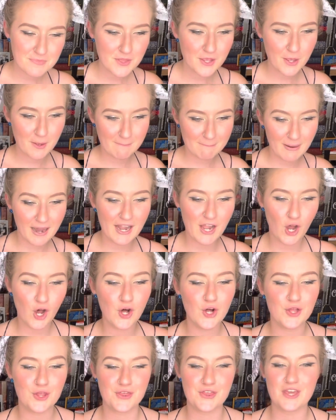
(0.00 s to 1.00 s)
My
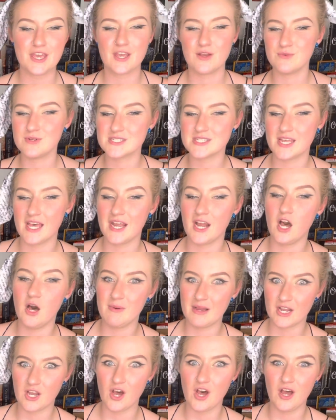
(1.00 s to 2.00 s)
whole thing was like, oh my
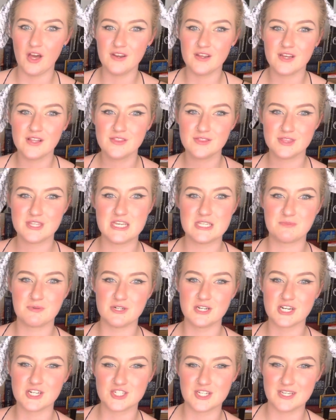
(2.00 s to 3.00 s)
god, these
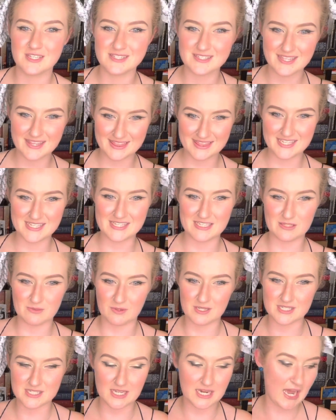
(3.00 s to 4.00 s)
predictions, this is
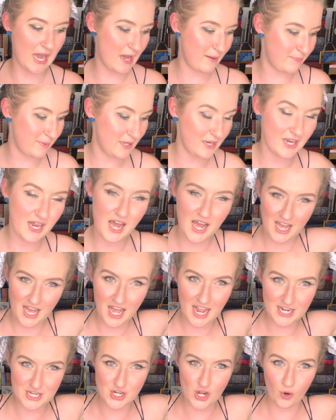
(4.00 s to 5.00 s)
what's going to happen. I
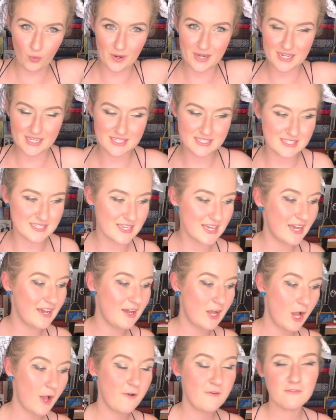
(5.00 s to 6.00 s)
know it is.
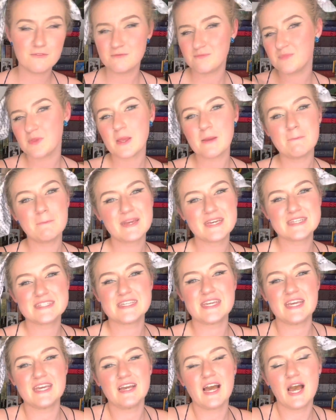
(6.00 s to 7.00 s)
But you
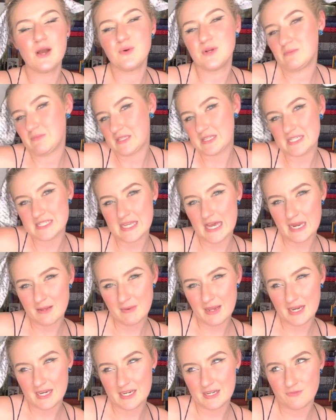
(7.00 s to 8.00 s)
see, I wouldn't be this
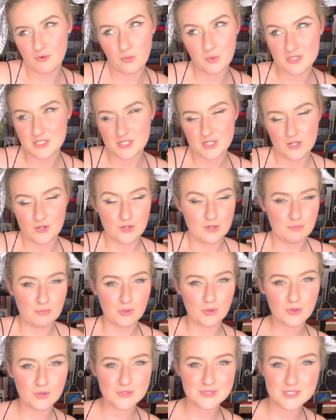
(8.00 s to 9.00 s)
animated if it wasn't a good
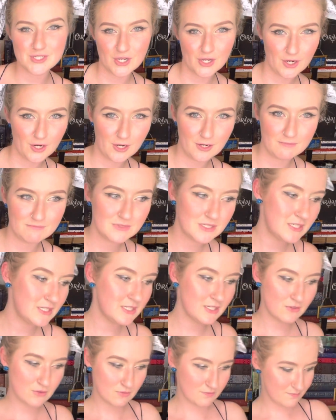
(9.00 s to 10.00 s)
book. So,
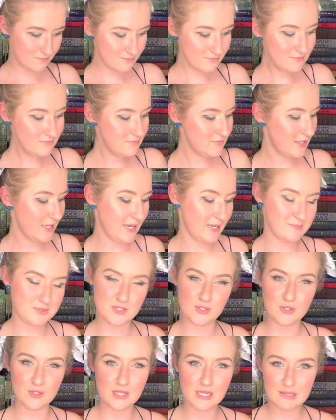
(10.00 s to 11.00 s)

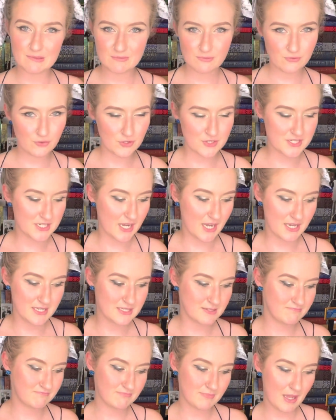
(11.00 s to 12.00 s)
absolutely, 4 stars,
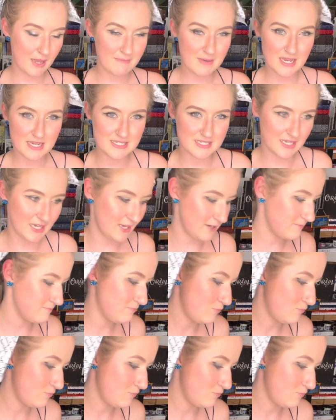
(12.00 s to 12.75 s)
amazing.